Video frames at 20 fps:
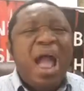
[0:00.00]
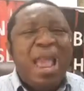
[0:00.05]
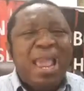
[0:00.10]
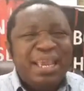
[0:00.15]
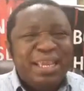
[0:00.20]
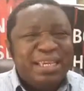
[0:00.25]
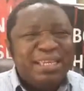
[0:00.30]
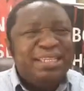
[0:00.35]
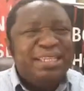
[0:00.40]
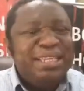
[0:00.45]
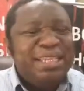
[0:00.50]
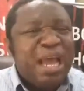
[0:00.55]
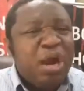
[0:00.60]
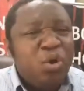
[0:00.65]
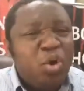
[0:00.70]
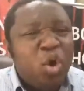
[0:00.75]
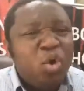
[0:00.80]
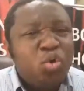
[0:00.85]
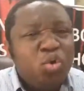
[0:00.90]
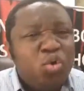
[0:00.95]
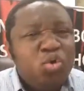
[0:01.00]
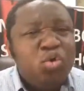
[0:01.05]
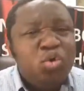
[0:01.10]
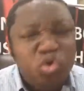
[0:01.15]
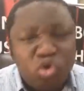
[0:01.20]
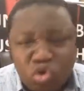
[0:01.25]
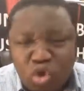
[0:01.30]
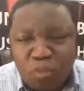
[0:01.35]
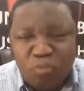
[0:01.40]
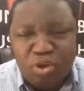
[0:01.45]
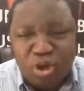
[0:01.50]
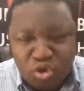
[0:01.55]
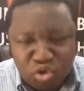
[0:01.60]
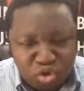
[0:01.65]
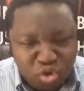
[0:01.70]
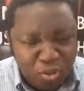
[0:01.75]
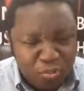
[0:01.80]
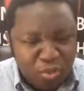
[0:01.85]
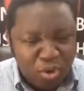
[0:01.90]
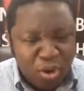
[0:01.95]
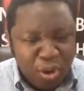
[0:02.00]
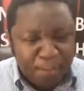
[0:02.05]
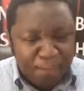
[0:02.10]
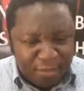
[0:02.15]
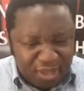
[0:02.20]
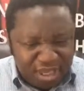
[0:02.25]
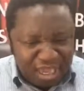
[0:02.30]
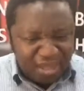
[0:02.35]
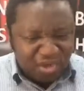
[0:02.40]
Why? Is it that God couldn't stop the trouble?